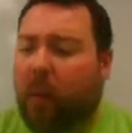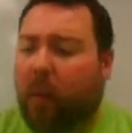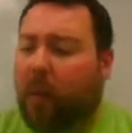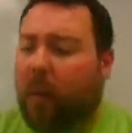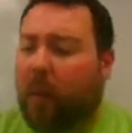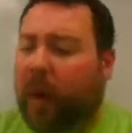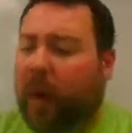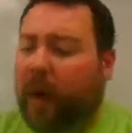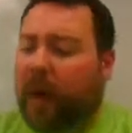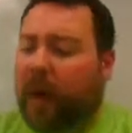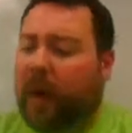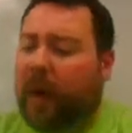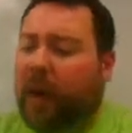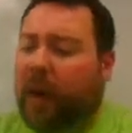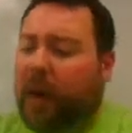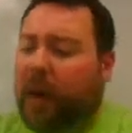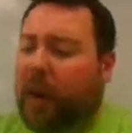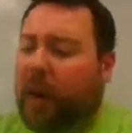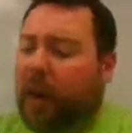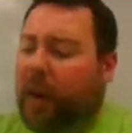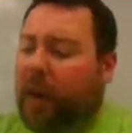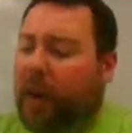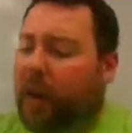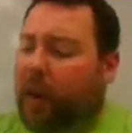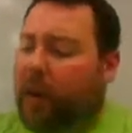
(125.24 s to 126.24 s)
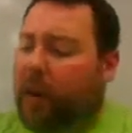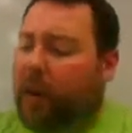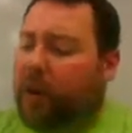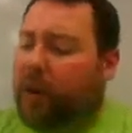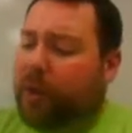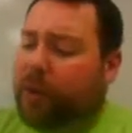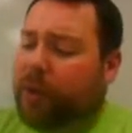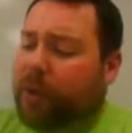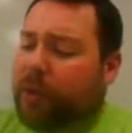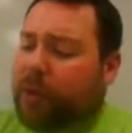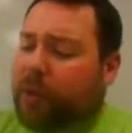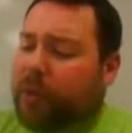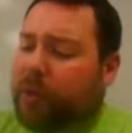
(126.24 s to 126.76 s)
where
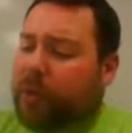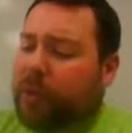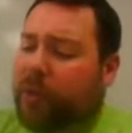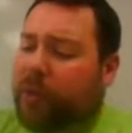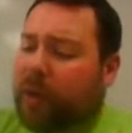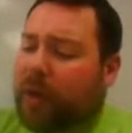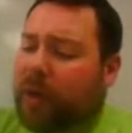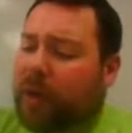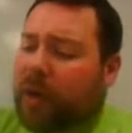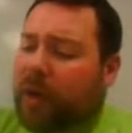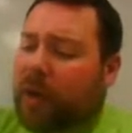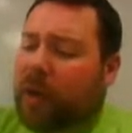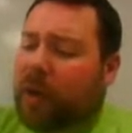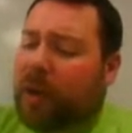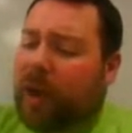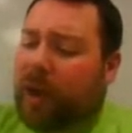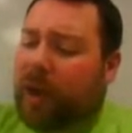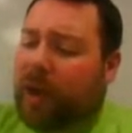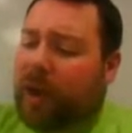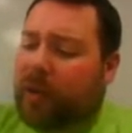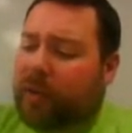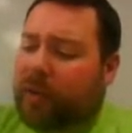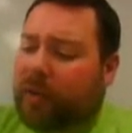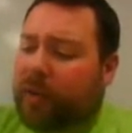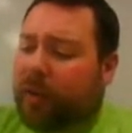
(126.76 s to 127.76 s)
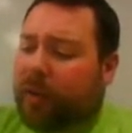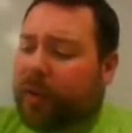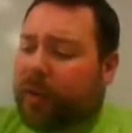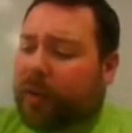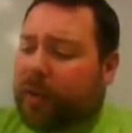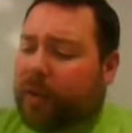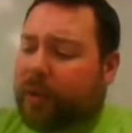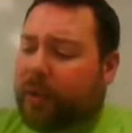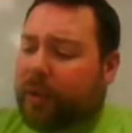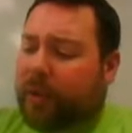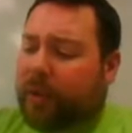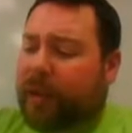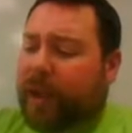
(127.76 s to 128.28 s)
you were going
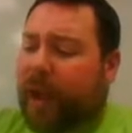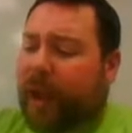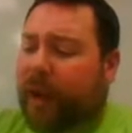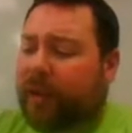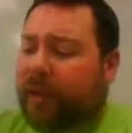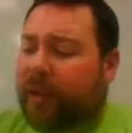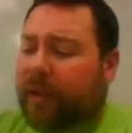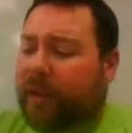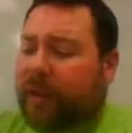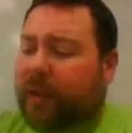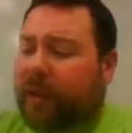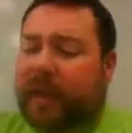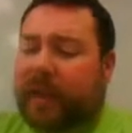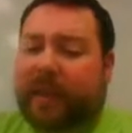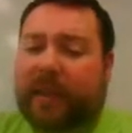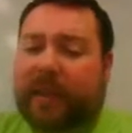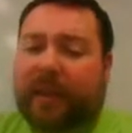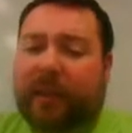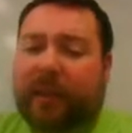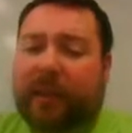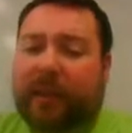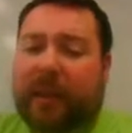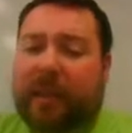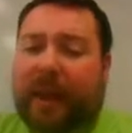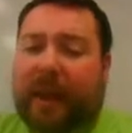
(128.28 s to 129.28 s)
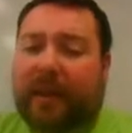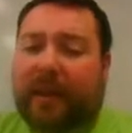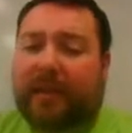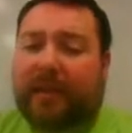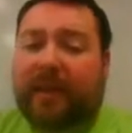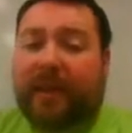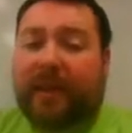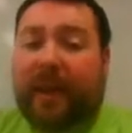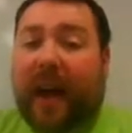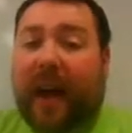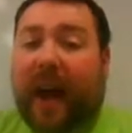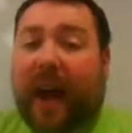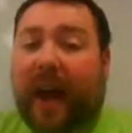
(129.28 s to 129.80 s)
through and calculating different
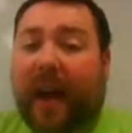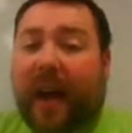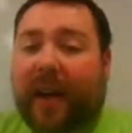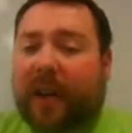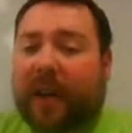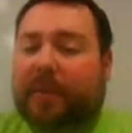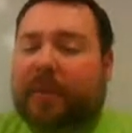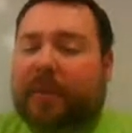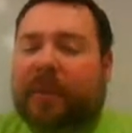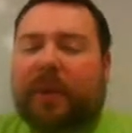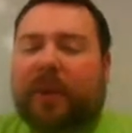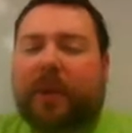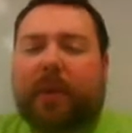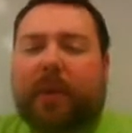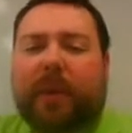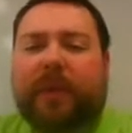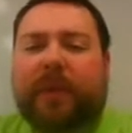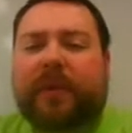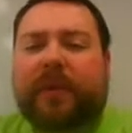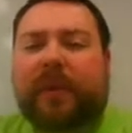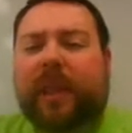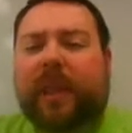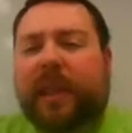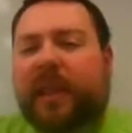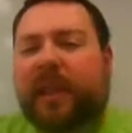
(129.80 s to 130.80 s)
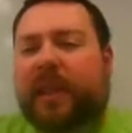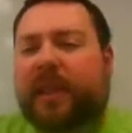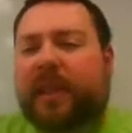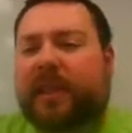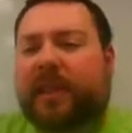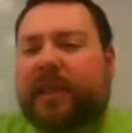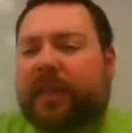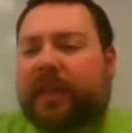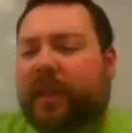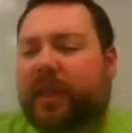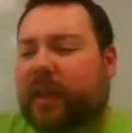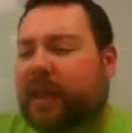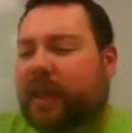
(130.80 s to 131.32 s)
amounts of items. So we've done
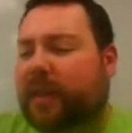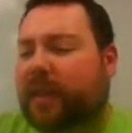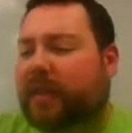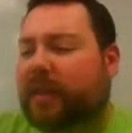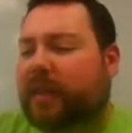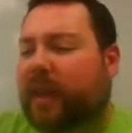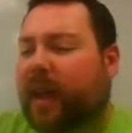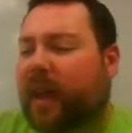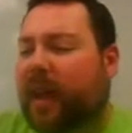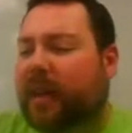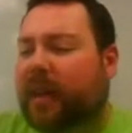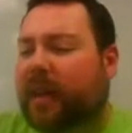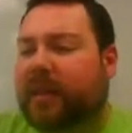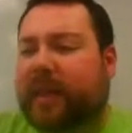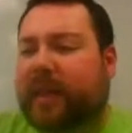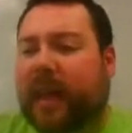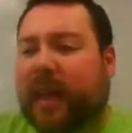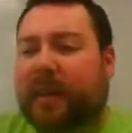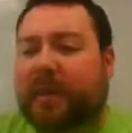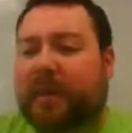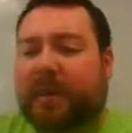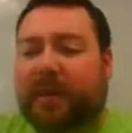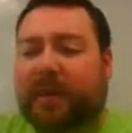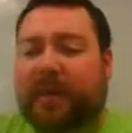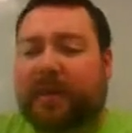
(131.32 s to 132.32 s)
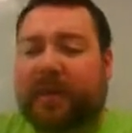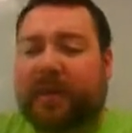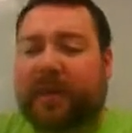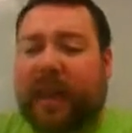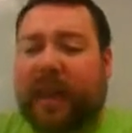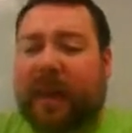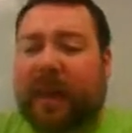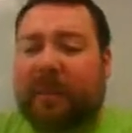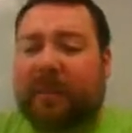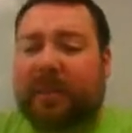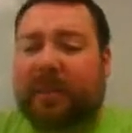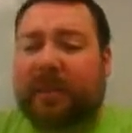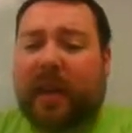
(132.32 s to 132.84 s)
each of these types of
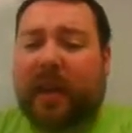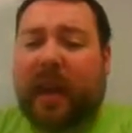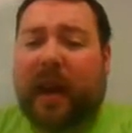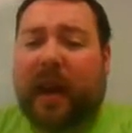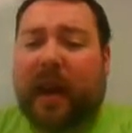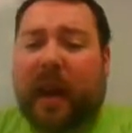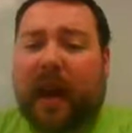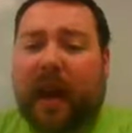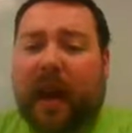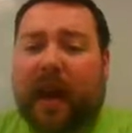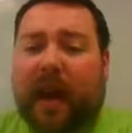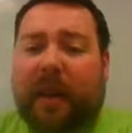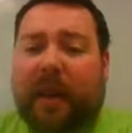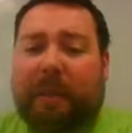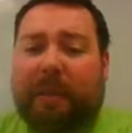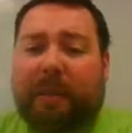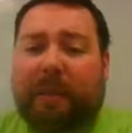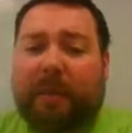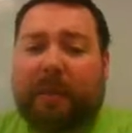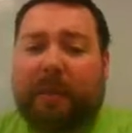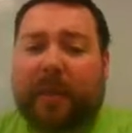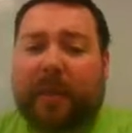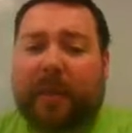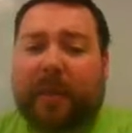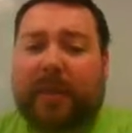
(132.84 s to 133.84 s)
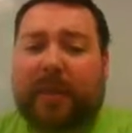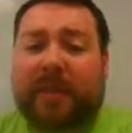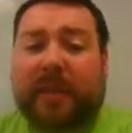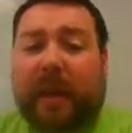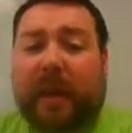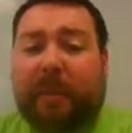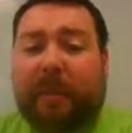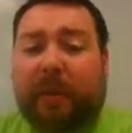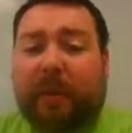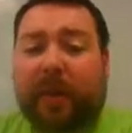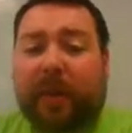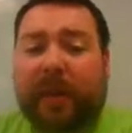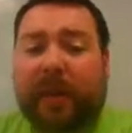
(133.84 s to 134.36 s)
steps
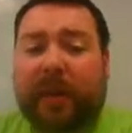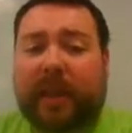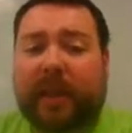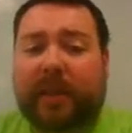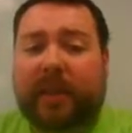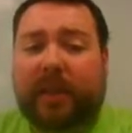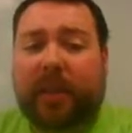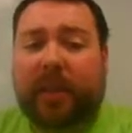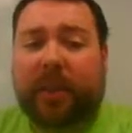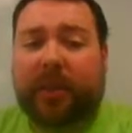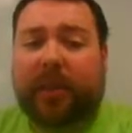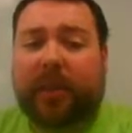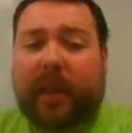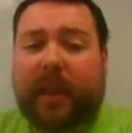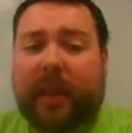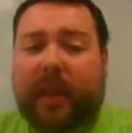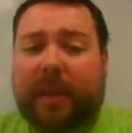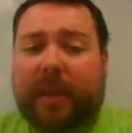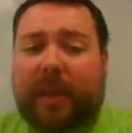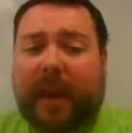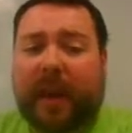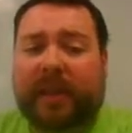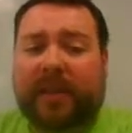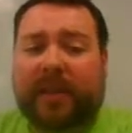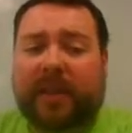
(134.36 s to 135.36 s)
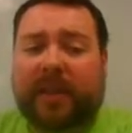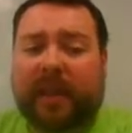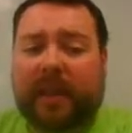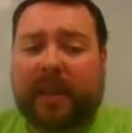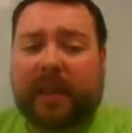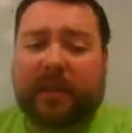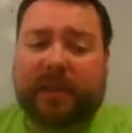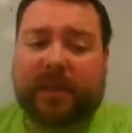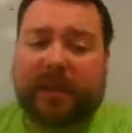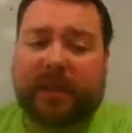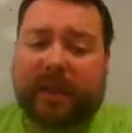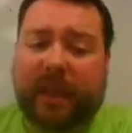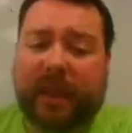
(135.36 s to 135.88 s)
separately. So we've done them as
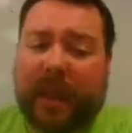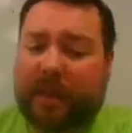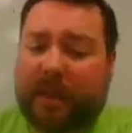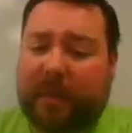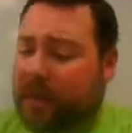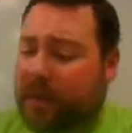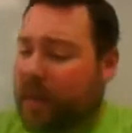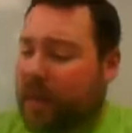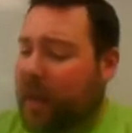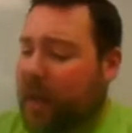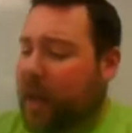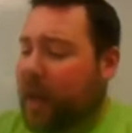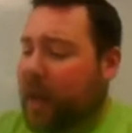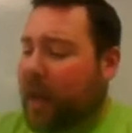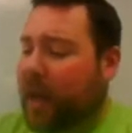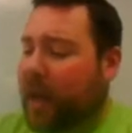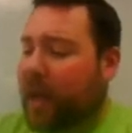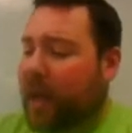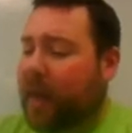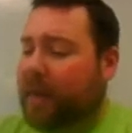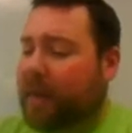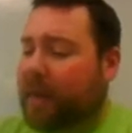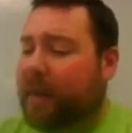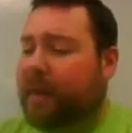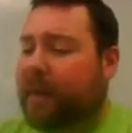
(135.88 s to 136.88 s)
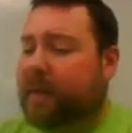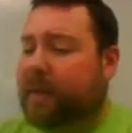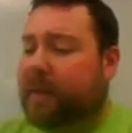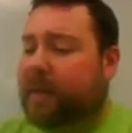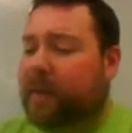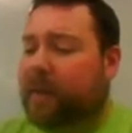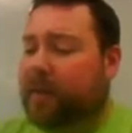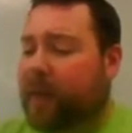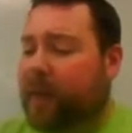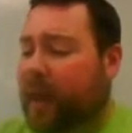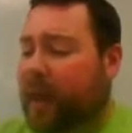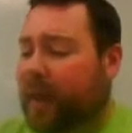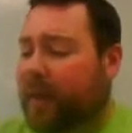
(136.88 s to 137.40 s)
single steps. And
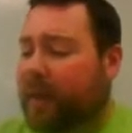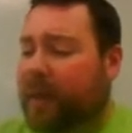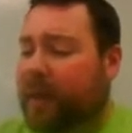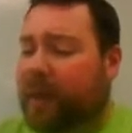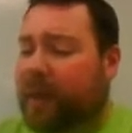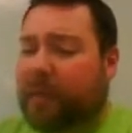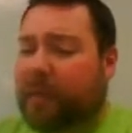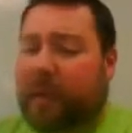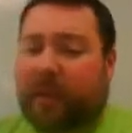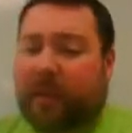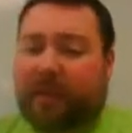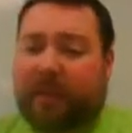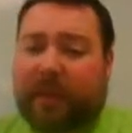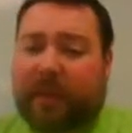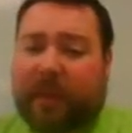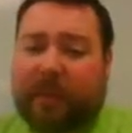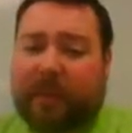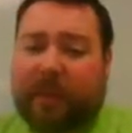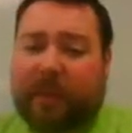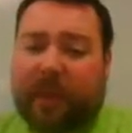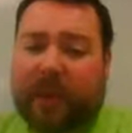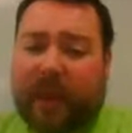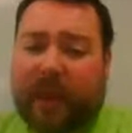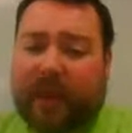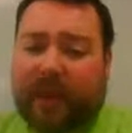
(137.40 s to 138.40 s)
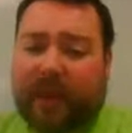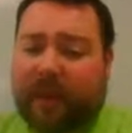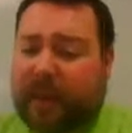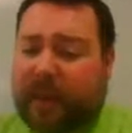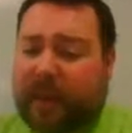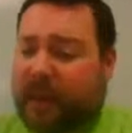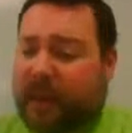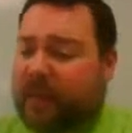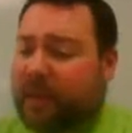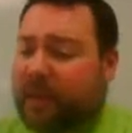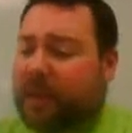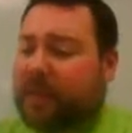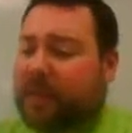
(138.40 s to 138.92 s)
so we have a number of sample
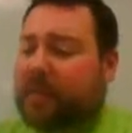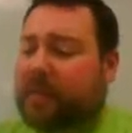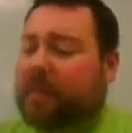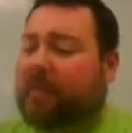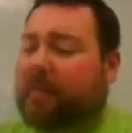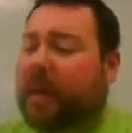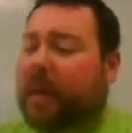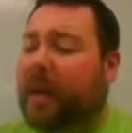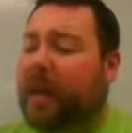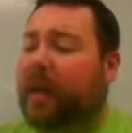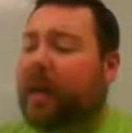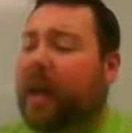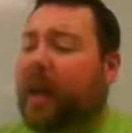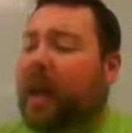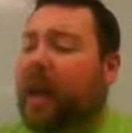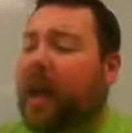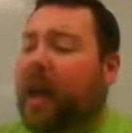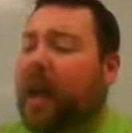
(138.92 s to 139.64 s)
calculations. But